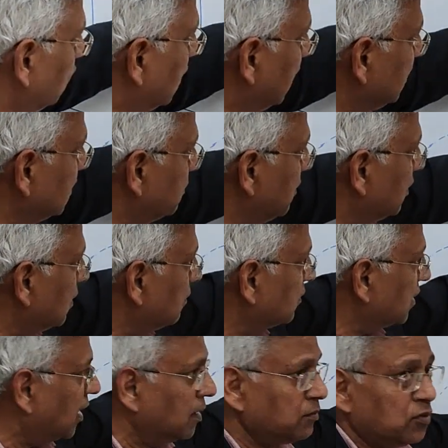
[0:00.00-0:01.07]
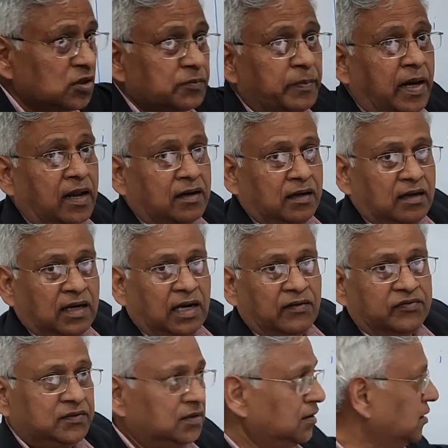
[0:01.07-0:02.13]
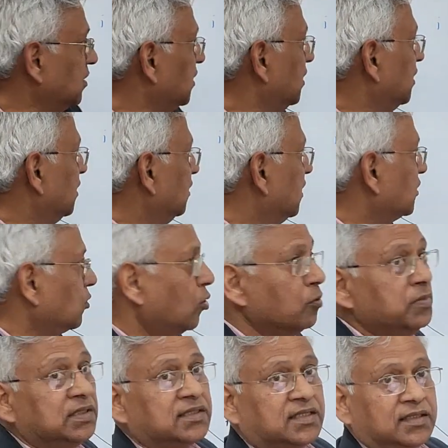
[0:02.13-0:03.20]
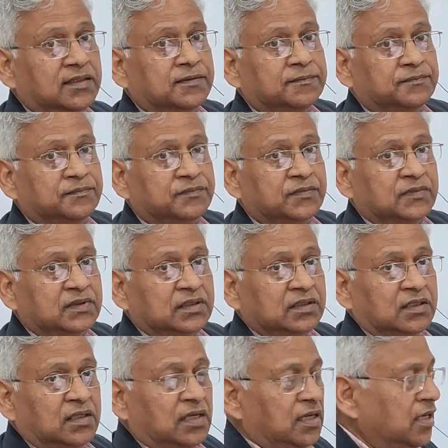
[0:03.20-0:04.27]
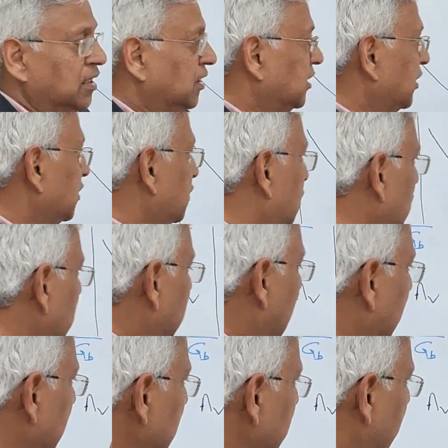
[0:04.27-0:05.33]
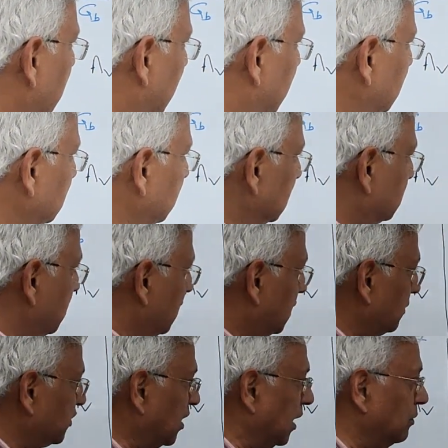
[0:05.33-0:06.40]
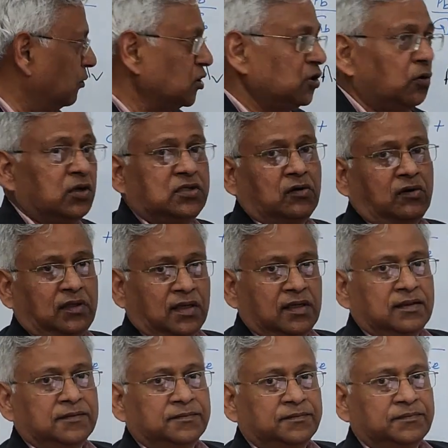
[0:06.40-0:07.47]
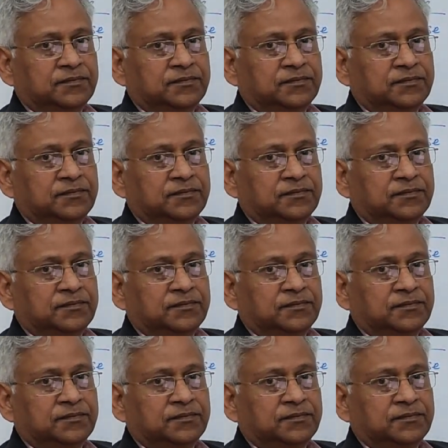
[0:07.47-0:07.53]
two lines becomes almost parallel after this O B C. So that is why this becomes almost horizontal.